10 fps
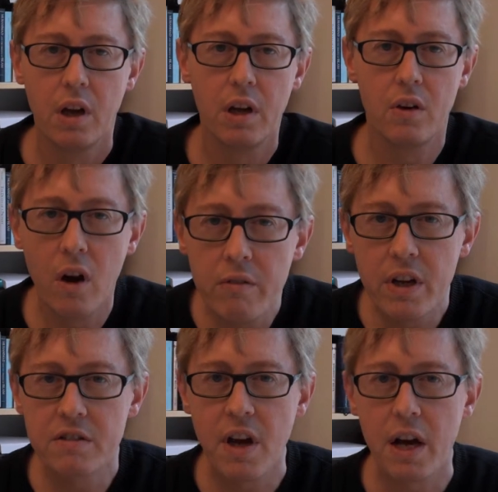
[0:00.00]
In
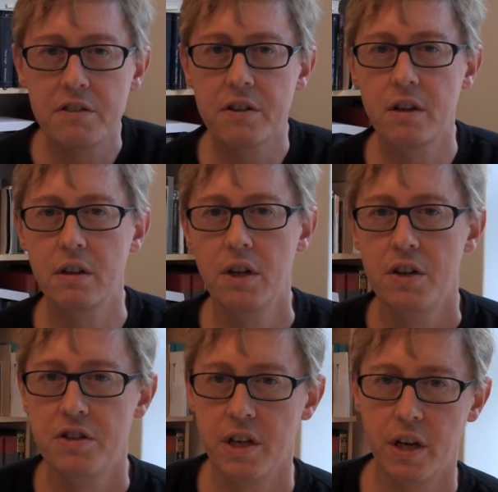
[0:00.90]
Novia's article,
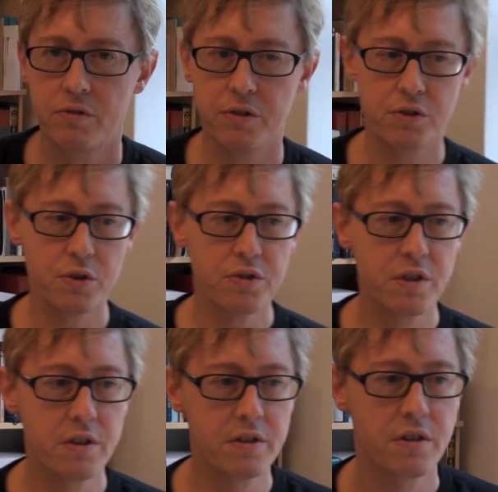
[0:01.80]
she
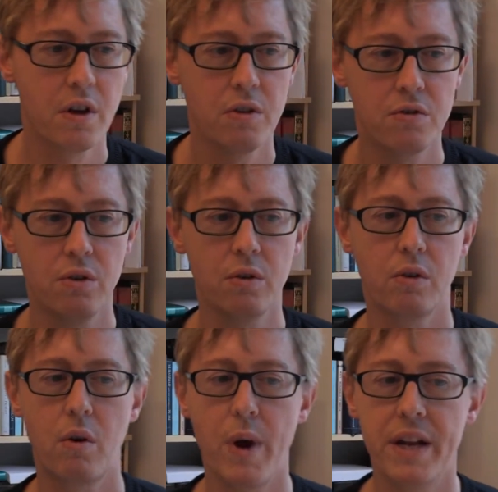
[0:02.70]
introduces to
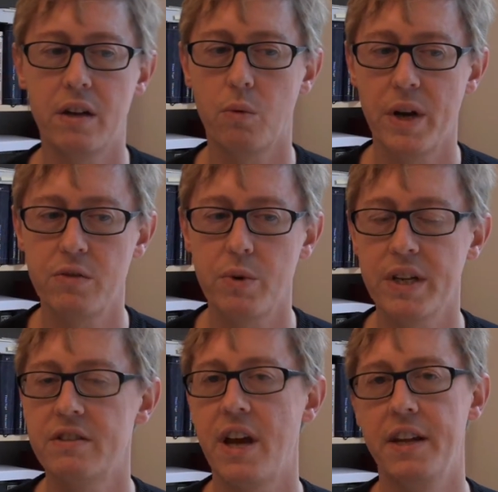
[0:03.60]
Quranic
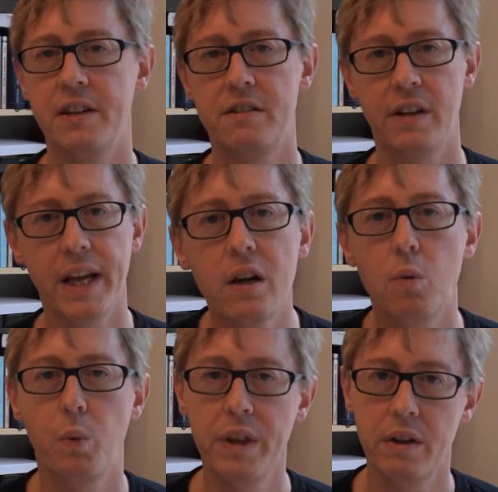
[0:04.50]
rhetorics and its link
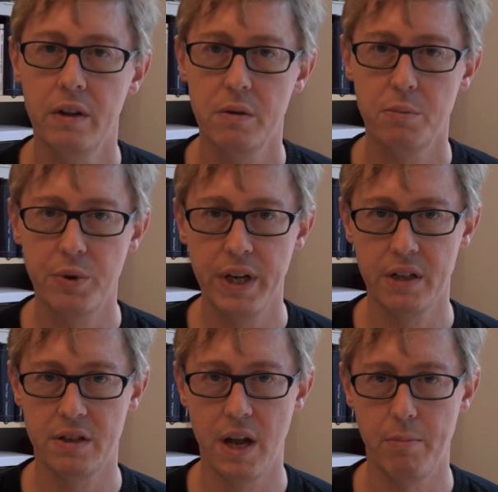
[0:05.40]
with
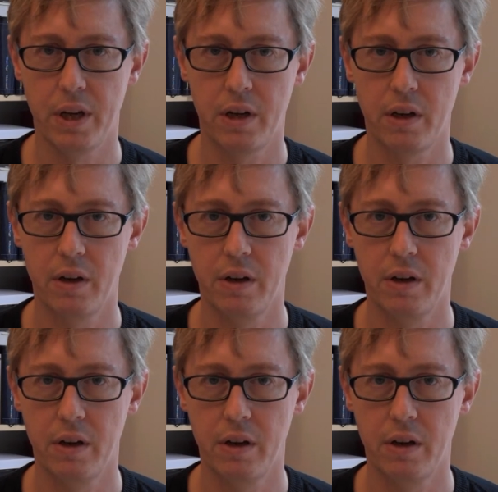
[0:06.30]
pre-Islamic